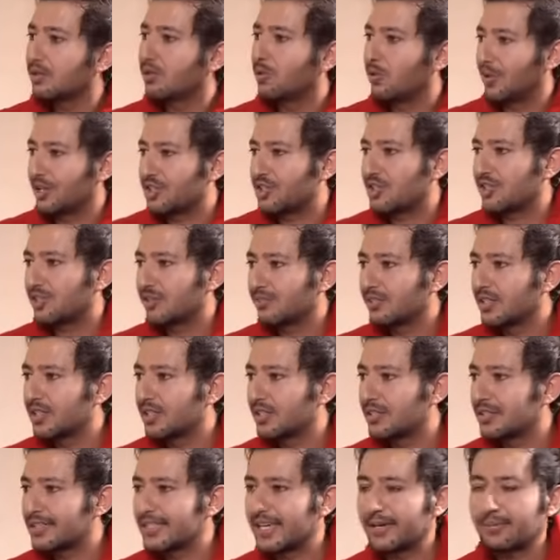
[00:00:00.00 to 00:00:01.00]
question of
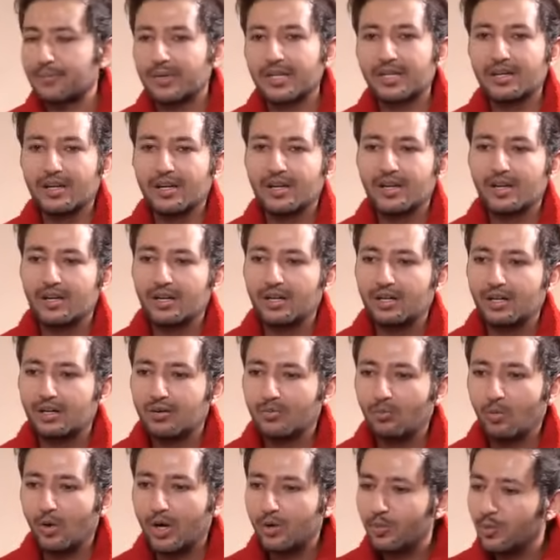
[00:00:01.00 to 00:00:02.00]
the segment
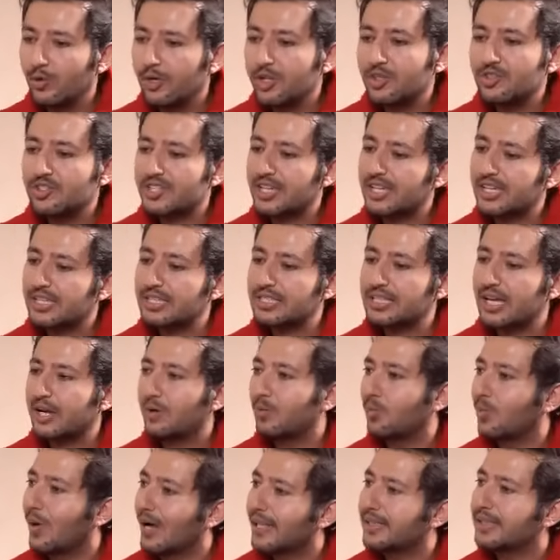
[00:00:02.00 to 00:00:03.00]
what would you say is that
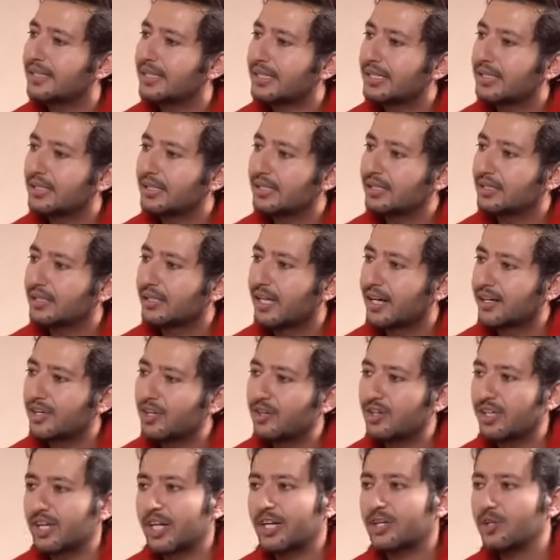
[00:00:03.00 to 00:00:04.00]
one thing that
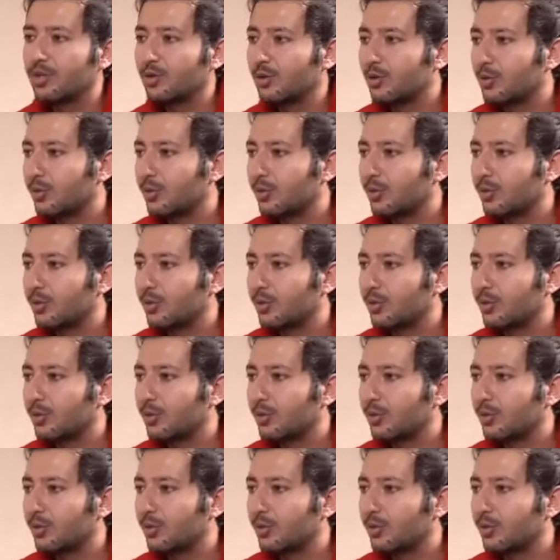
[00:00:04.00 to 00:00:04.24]
you're yet to